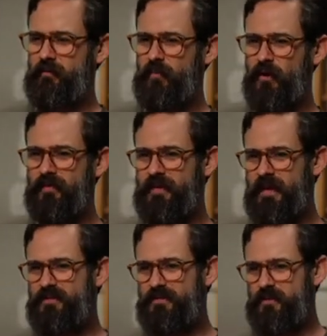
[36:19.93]
perfect
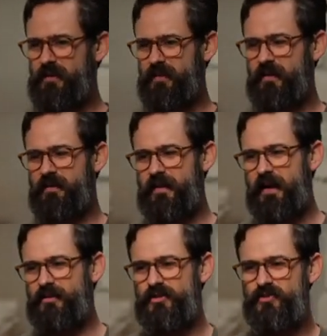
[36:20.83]
edges or anything like
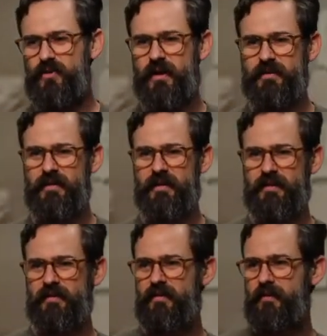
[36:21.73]
that. Just trying to
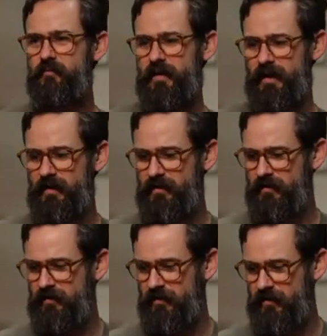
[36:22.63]
get the
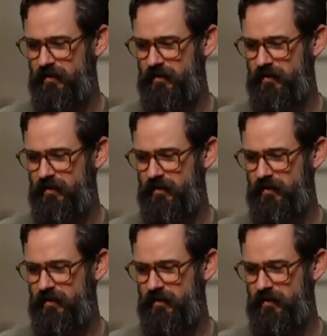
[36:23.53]
main